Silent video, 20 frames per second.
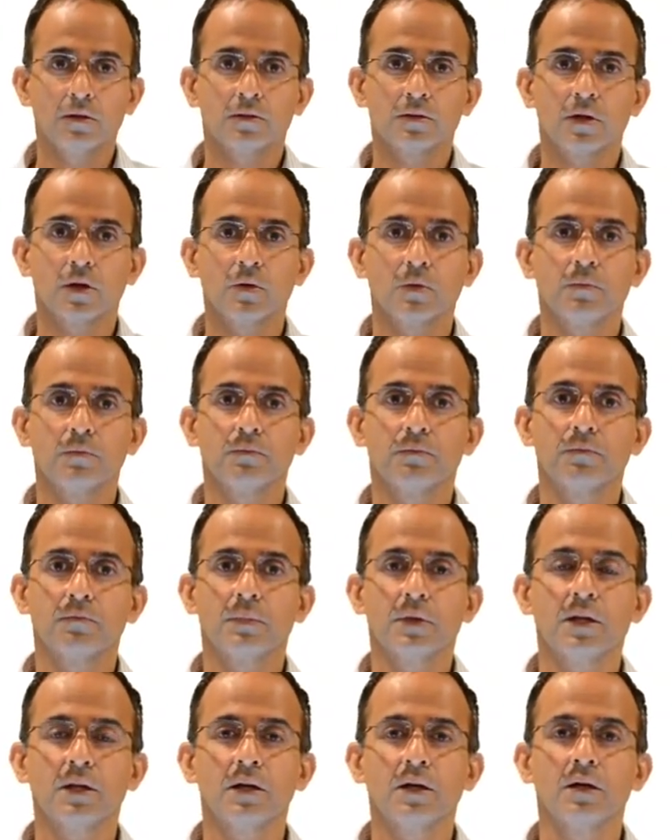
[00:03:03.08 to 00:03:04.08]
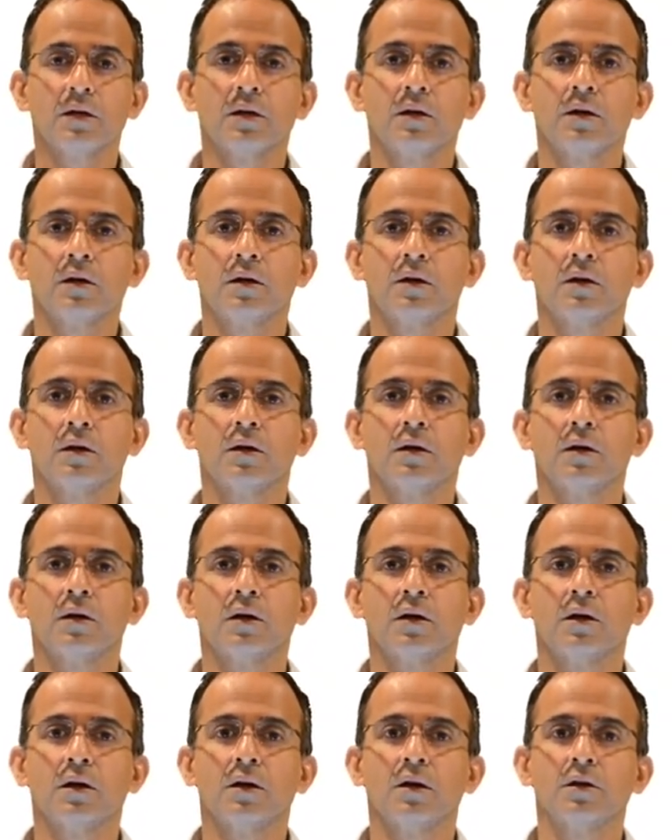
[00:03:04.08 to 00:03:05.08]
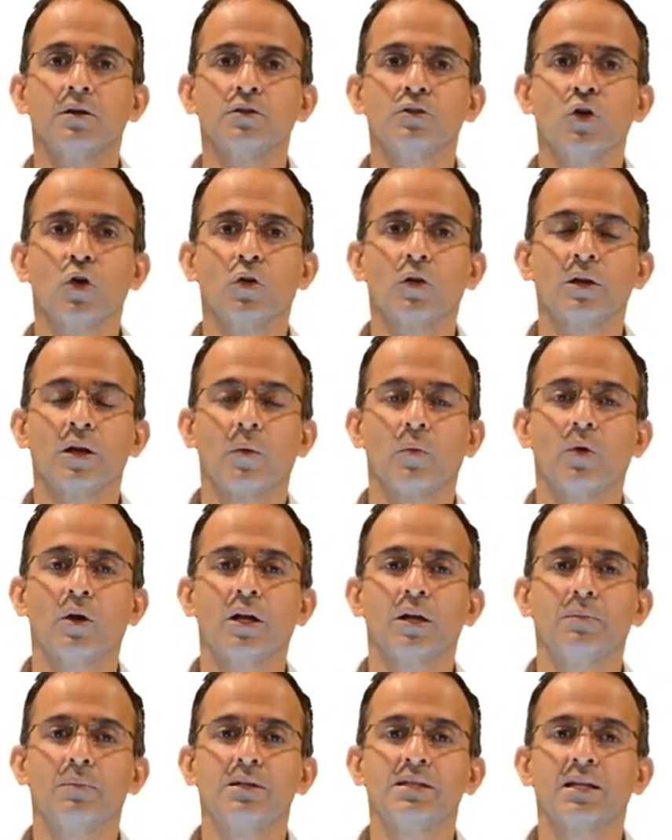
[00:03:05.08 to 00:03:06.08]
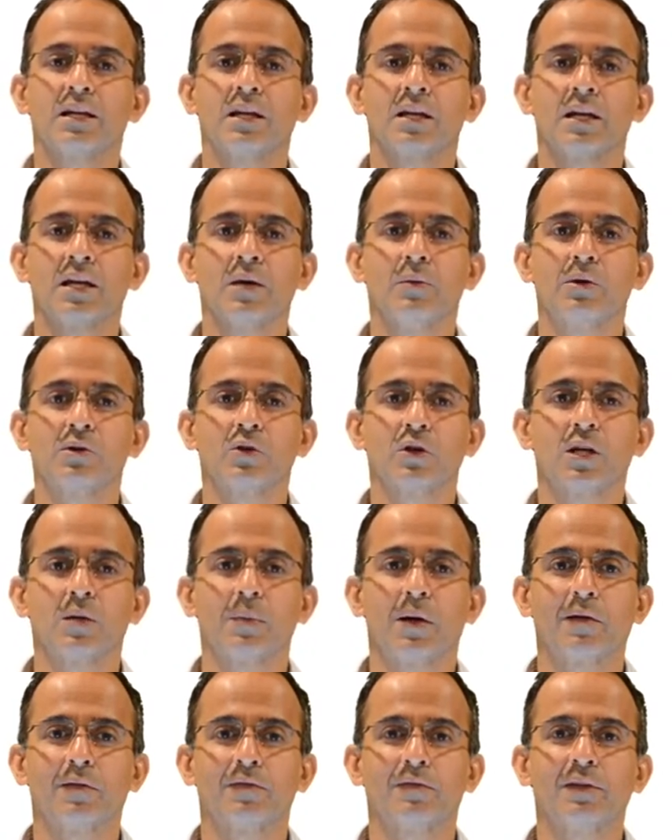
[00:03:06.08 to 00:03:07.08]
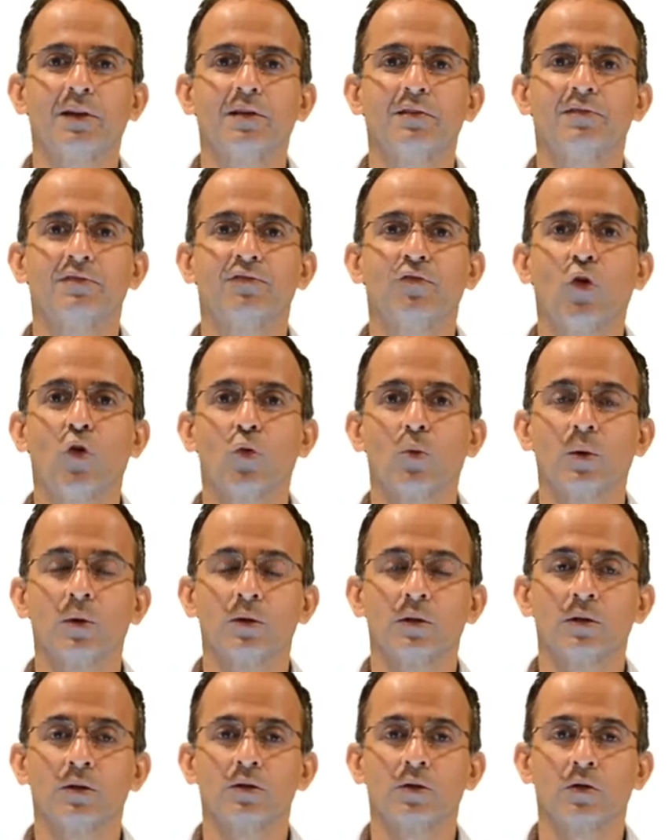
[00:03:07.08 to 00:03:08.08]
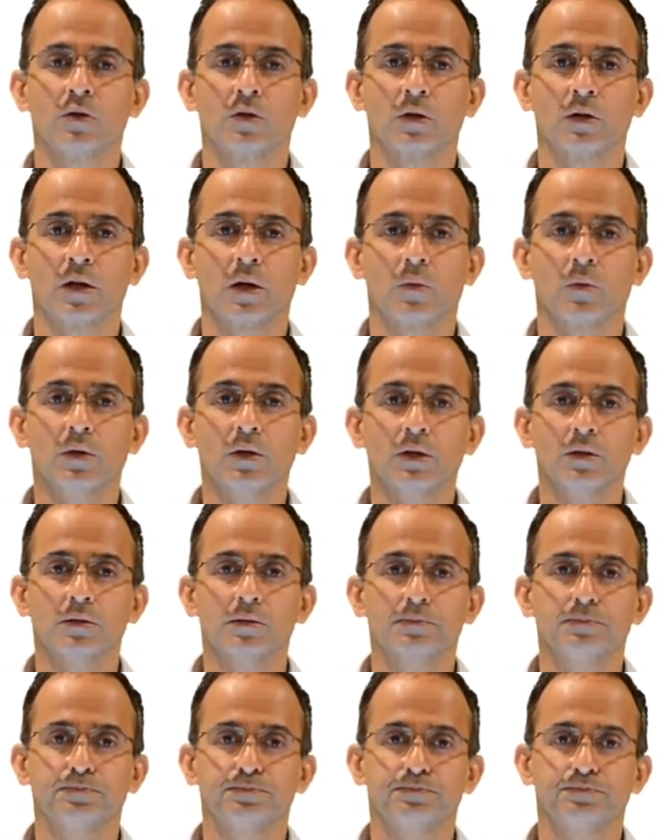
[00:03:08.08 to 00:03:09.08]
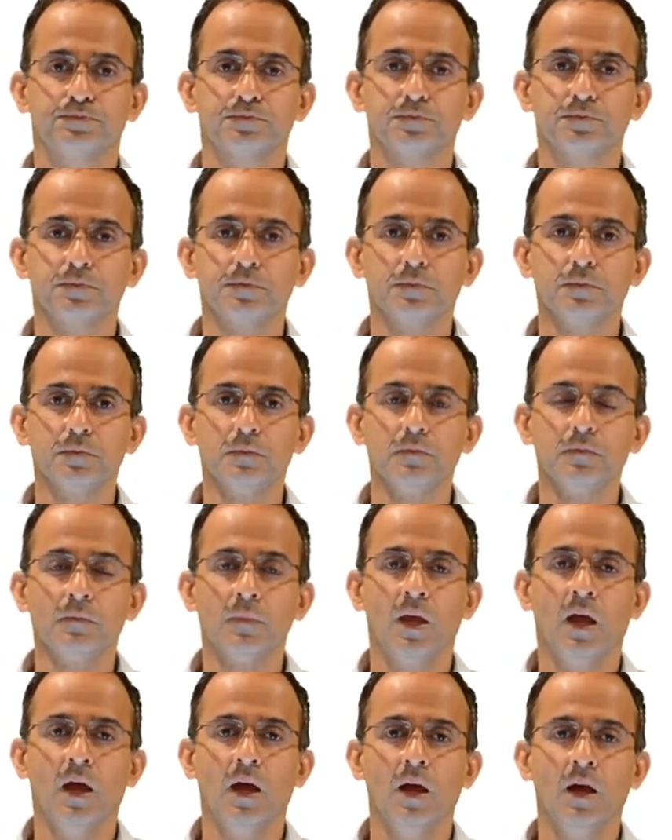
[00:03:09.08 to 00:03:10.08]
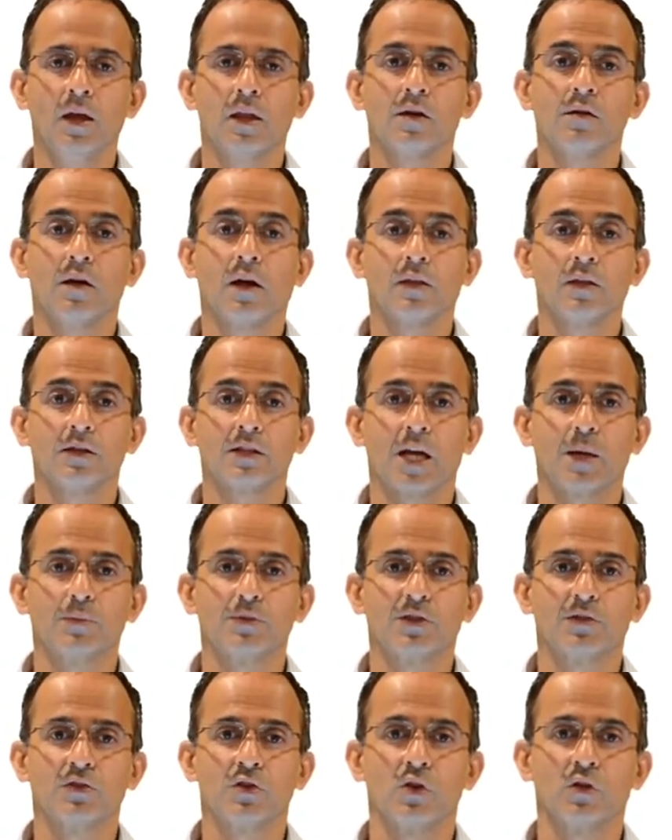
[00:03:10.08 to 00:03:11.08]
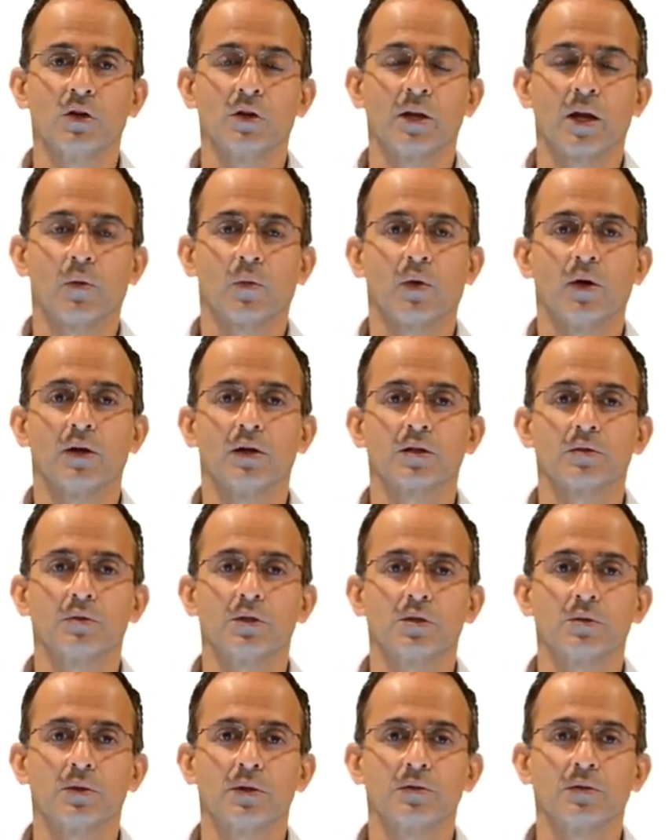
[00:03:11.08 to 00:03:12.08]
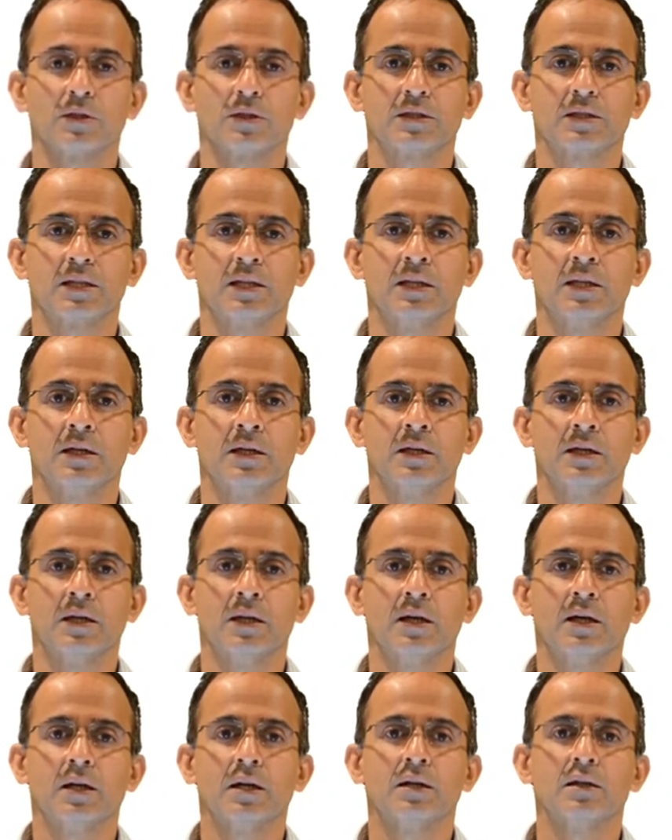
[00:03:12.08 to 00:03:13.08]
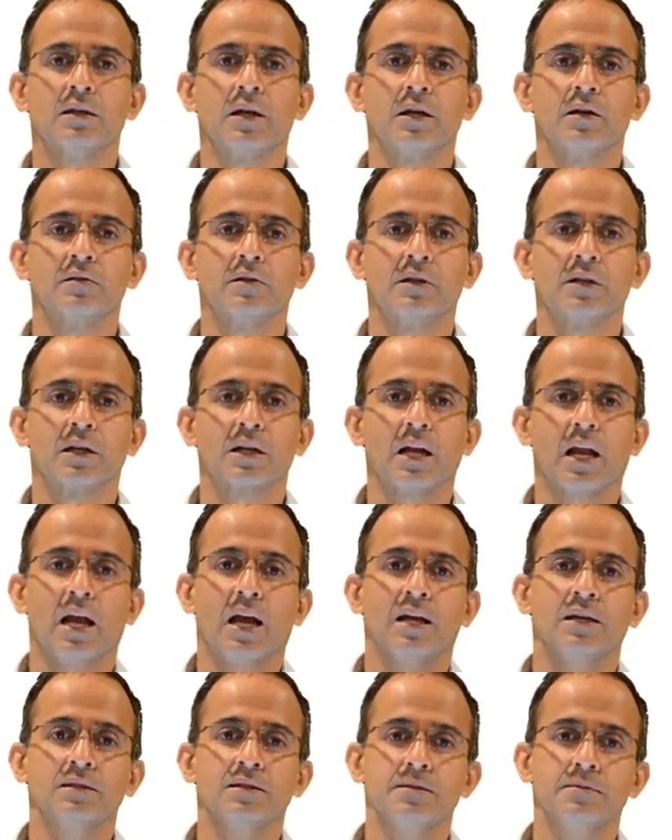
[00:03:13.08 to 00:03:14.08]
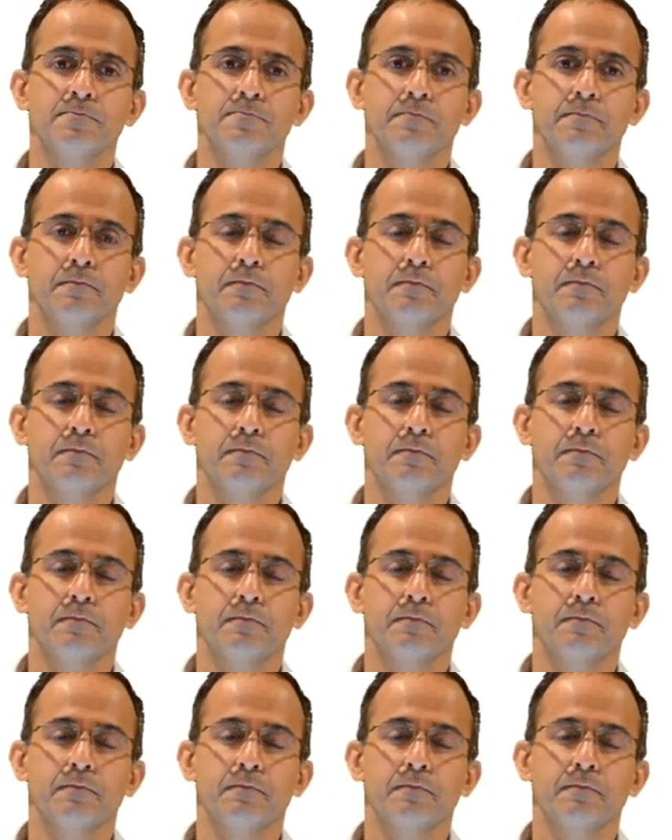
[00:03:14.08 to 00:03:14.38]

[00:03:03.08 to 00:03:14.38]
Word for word: So in a, a neural network, in particular here we're talking about feed-forward neural networks. There are other types of neural networks which we will see later in the class.